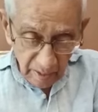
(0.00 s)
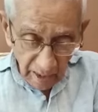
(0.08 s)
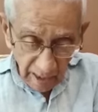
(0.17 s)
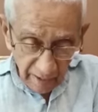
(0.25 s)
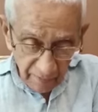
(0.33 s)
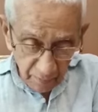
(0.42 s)

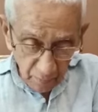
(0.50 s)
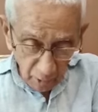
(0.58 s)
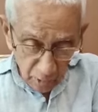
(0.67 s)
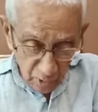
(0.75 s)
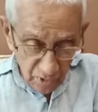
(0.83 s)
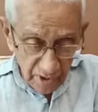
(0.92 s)
I have
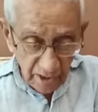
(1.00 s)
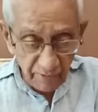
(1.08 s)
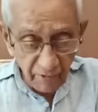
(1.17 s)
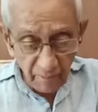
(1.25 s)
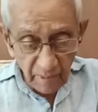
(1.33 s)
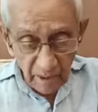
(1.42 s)
also seen
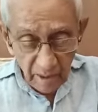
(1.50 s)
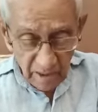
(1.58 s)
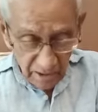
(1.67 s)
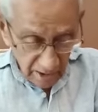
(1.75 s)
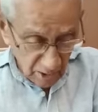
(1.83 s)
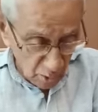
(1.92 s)
from,
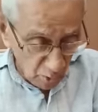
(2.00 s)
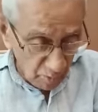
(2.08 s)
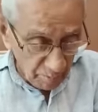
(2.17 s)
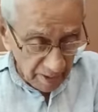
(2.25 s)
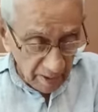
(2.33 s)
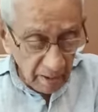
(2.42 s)
she has
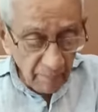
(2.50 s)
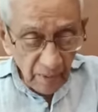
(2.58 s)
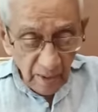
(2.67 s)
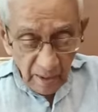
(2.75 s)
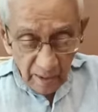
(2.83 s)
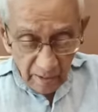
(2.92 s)
shown me
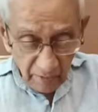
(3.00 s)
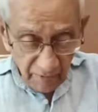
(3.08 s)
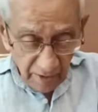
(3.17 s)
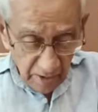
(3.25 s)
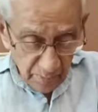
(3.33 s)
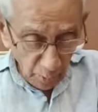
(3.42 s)
the
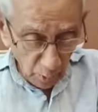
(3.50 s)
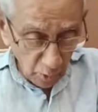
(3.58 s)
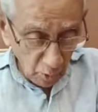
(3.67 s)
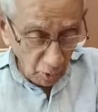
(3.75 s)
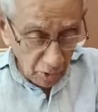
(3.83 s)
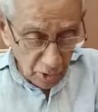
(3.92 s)
various
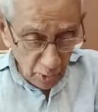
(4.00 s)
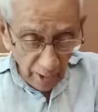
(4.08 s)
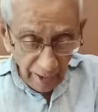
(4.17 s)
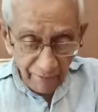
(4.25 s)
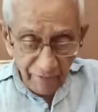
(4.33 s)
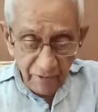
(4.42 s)
protocols you
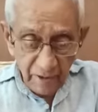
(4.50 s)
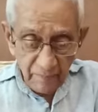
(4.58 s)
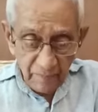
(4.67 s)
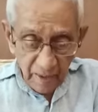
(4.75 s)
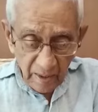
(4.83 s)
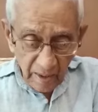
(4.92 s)
have
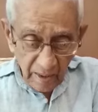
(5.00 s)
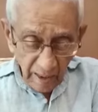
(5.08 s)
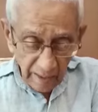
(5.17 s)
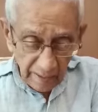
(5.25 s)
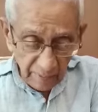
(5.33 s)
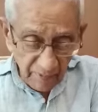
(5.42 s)

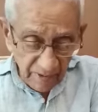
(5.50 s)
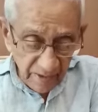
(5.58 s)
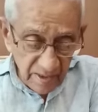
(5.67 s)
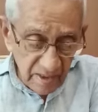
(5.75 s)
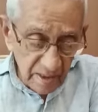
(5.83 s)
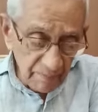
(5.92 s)
and
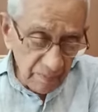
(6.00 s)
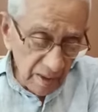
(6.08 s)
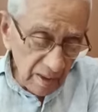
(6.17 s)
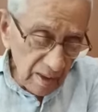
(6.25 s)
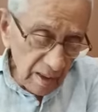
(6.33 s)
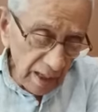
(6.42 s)
the
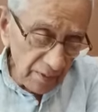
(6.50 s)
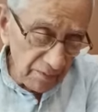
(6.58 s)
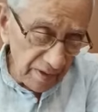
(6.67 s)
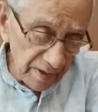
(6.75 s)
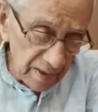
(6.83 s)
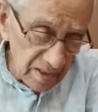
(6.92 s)

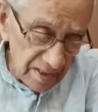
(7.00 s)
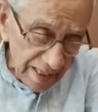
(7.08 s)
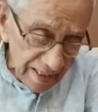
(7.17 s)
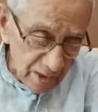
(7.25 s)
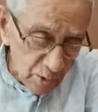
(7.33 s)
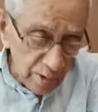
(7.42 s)
various
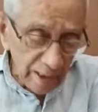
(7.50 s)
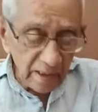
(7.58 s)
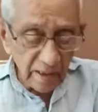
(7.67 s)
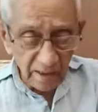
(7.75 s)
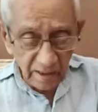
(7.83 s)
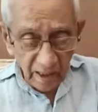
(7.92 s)
tests you can
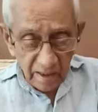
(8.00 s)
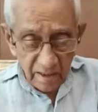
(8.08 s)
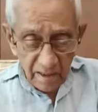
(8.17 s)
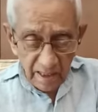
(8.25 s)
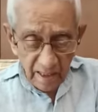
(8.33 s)
conduct.